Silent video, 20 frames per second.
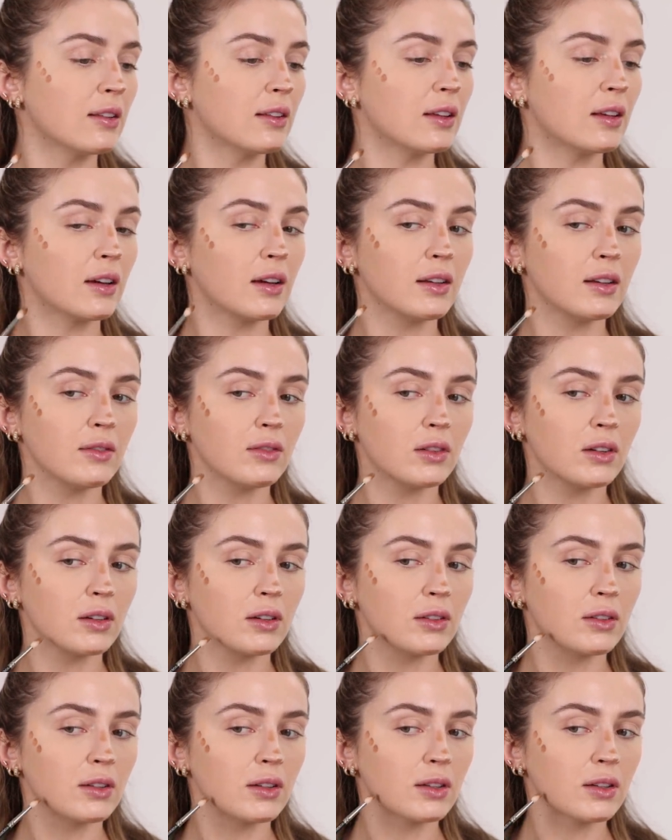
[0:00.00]
He kind of
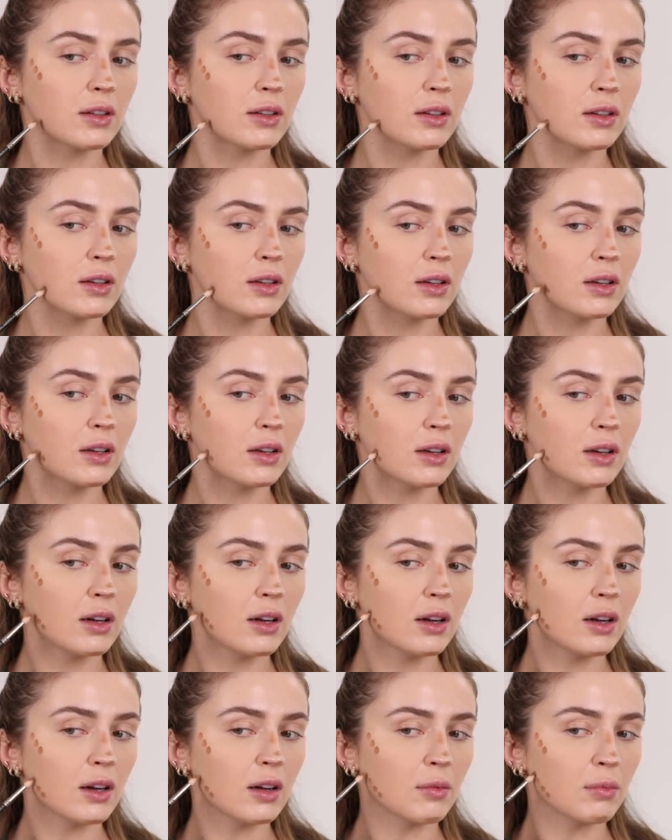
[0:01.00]
goes
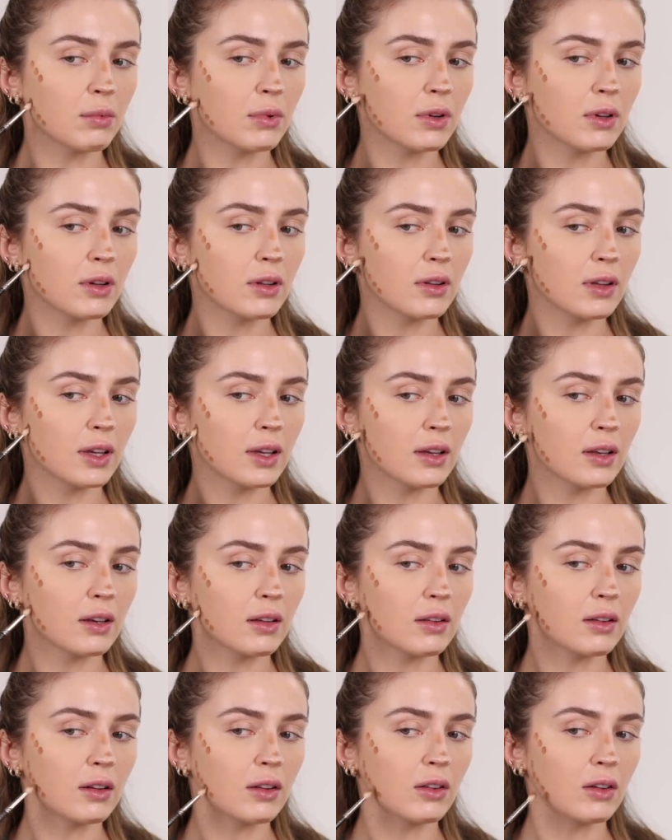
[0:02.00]
up like in a
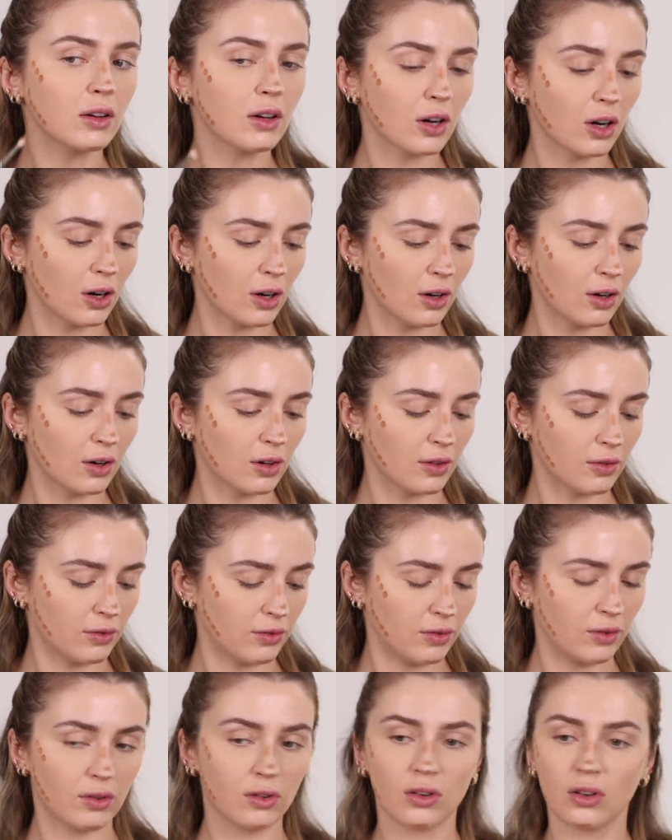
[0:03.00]
little
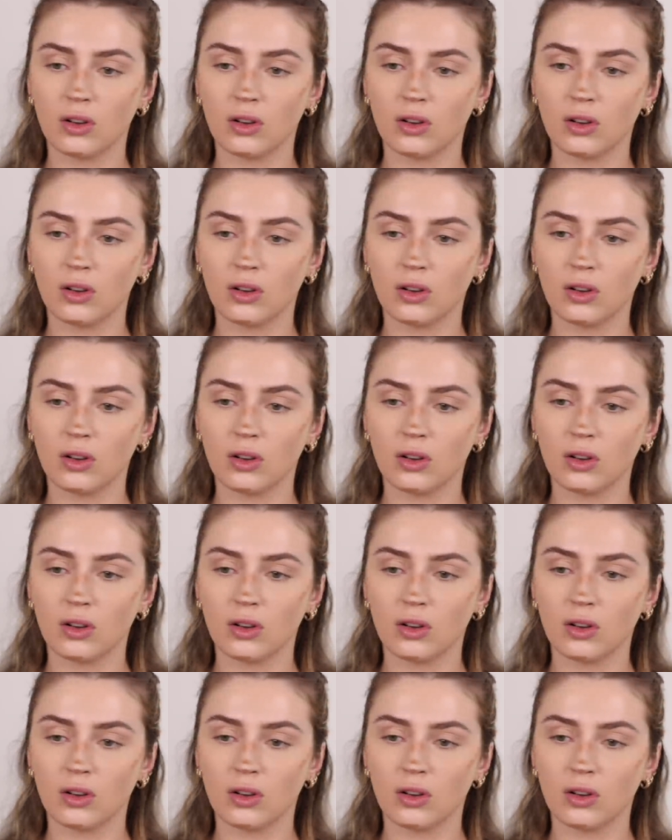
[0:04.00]
curve